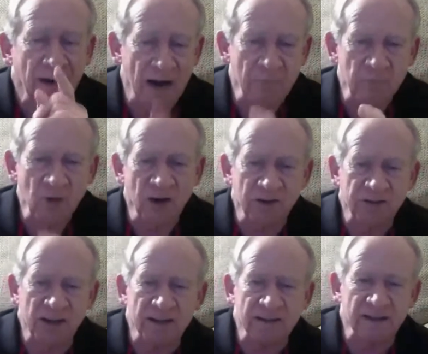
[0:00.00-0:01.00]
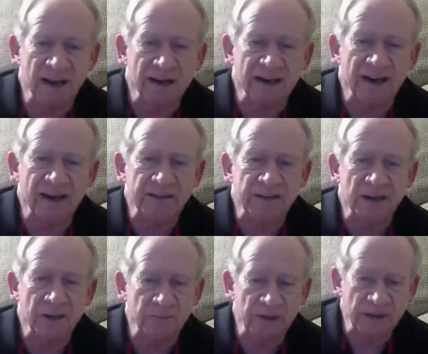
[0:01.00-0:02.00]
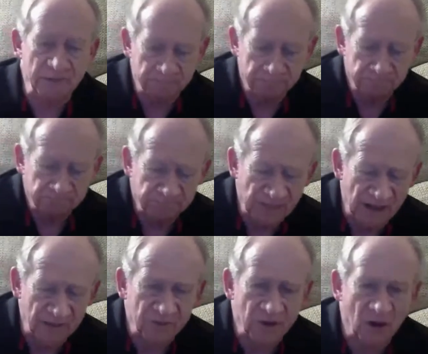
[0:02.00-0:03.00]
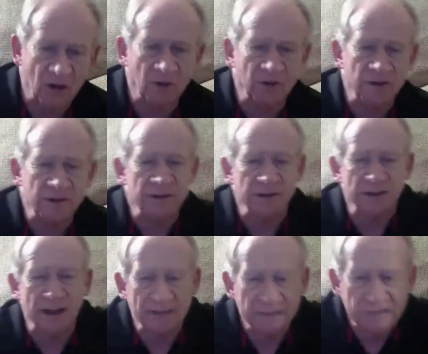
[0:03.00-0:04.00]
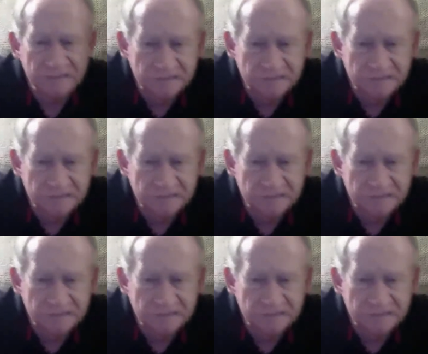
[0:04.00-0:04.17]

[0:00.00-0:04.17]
I'm going to take that guy's company. That's all there is to that.